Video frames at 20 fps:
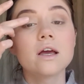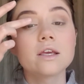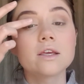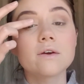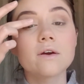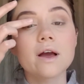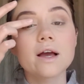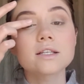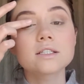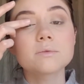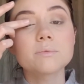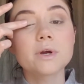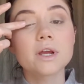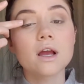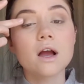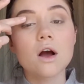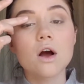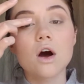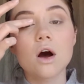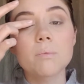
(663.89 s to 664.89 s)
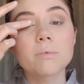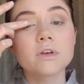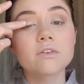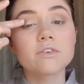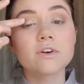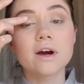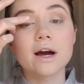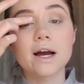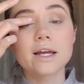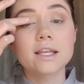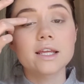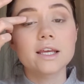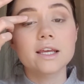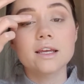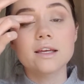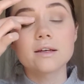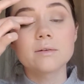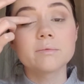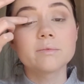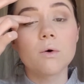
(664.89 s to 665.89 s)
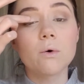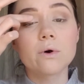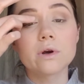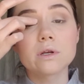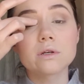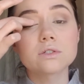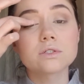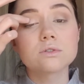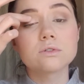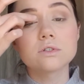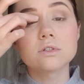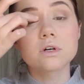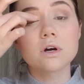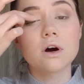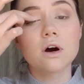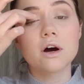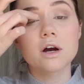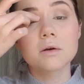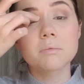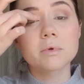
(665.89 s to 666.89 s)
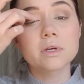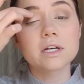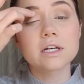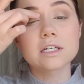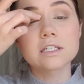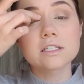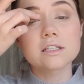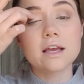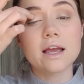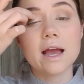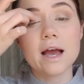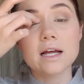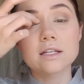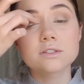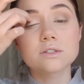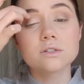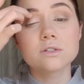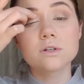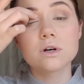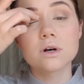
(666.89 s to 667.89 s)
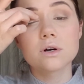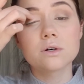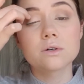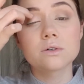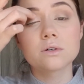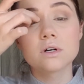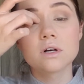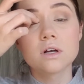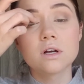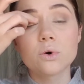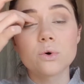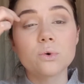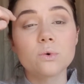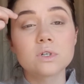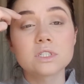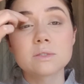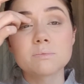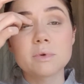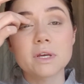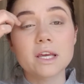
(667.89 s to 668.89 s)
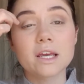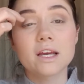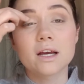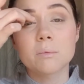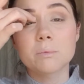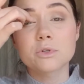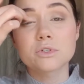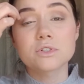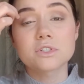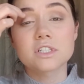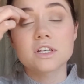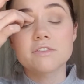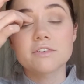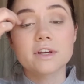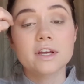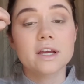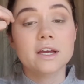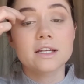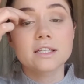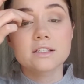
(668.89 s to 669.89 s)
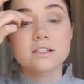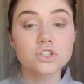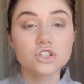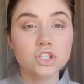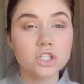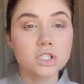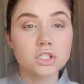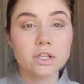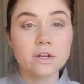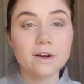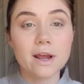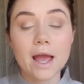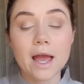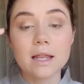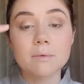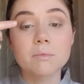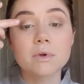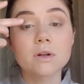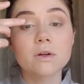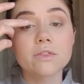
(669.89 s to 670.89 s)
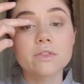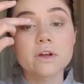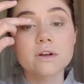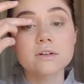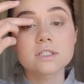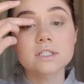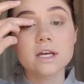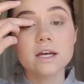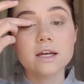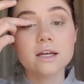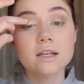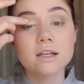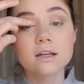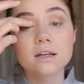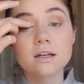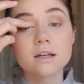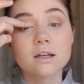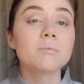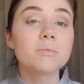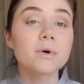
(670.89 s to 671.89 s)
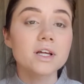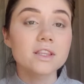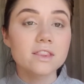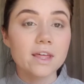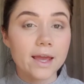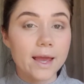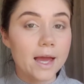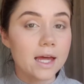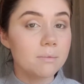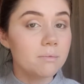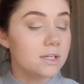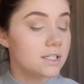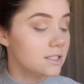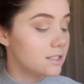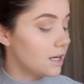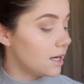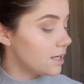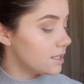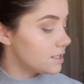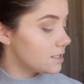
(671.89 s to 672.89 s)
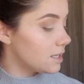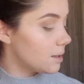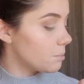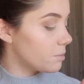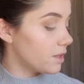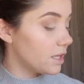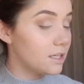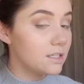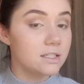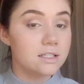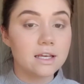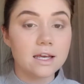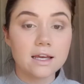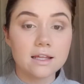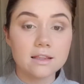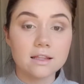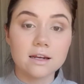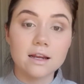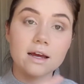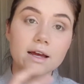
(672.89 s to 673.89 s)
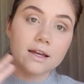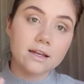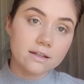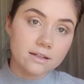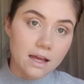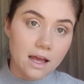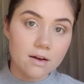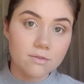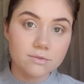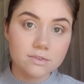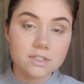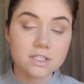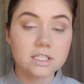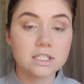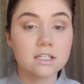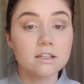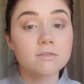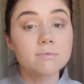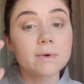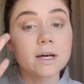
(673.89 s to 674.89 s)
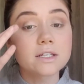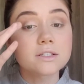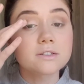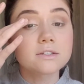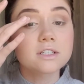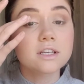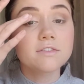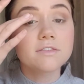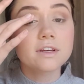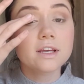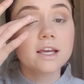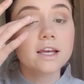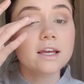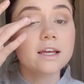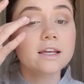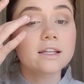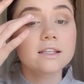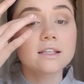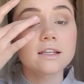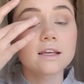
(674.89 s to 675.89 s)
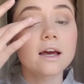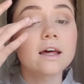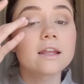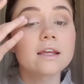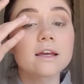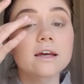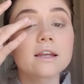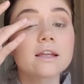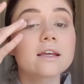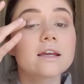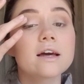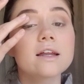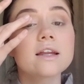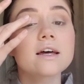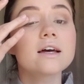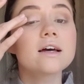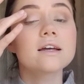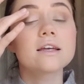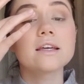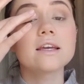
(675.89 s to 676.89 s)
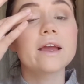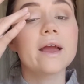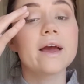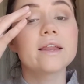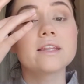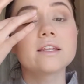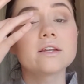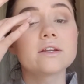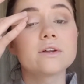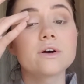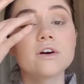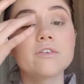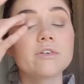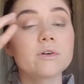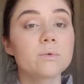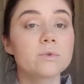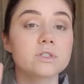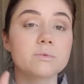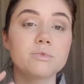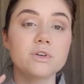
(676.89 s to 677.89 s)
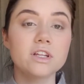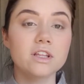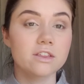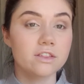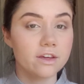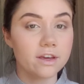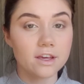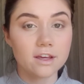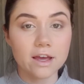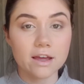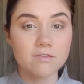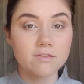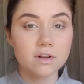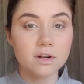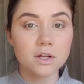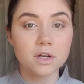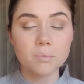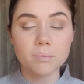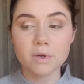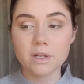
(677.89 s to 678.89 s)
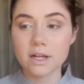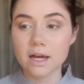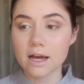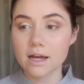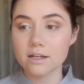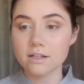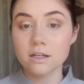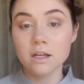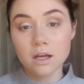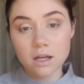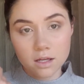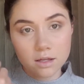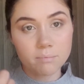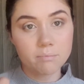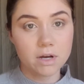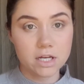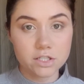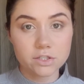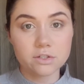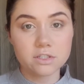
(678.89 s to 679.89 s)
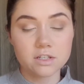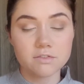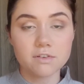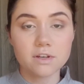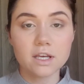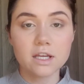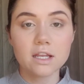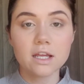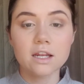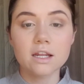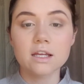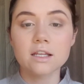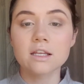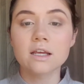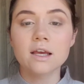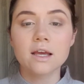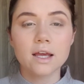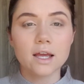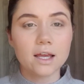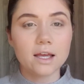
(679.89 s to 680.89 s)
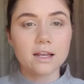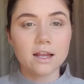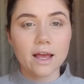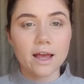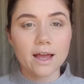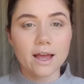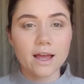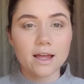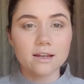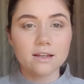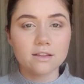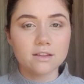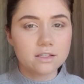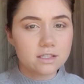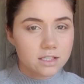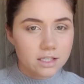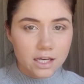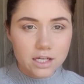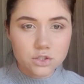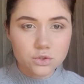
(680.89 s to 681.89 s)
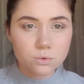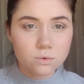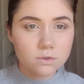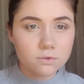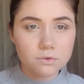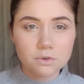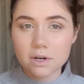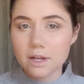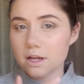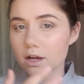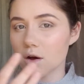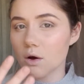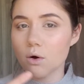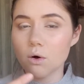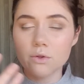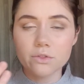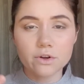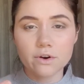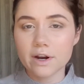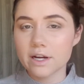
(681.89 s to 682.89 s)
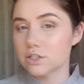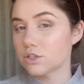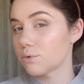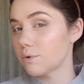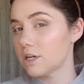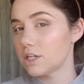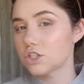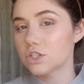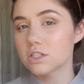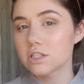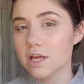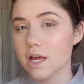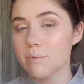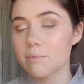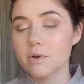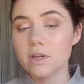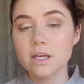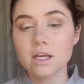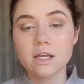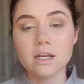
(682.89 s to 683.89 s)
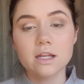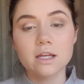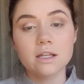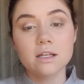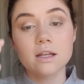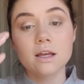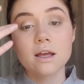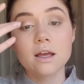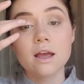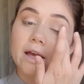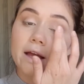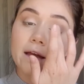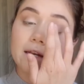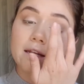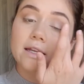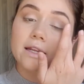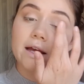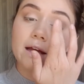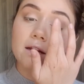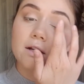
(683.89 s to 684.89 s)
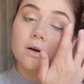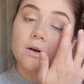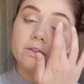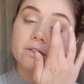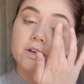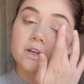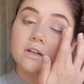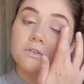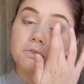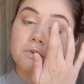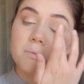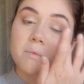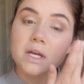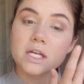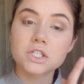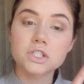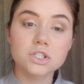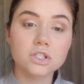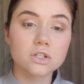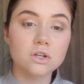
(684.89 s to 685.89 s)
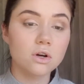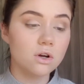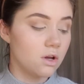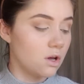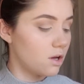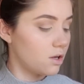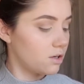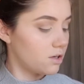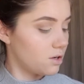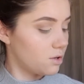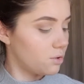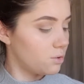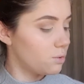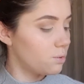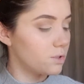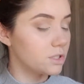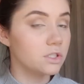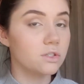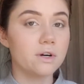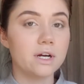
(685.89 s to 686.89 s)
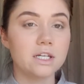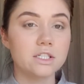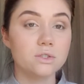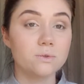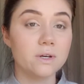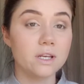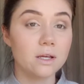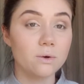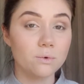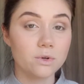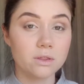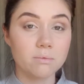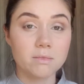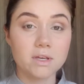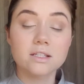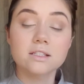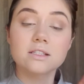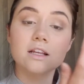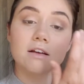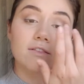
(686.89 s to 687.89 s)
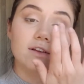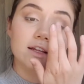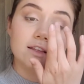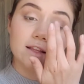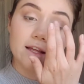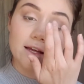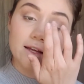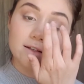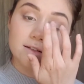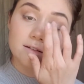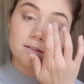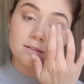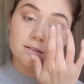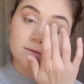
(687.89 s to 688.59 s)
You had to bring a copy of your ID or your student card because they had to know who was picking up the certificates, just their admin on their side. But they had me sign something saying that I have received my certificate, yada yada yada. He handed it over. It was a pretty thick envelope. It had my certificate in it. It had the schedule for like all the graduations happening in it. And it had all the information on who was graduating with me and stuff like that.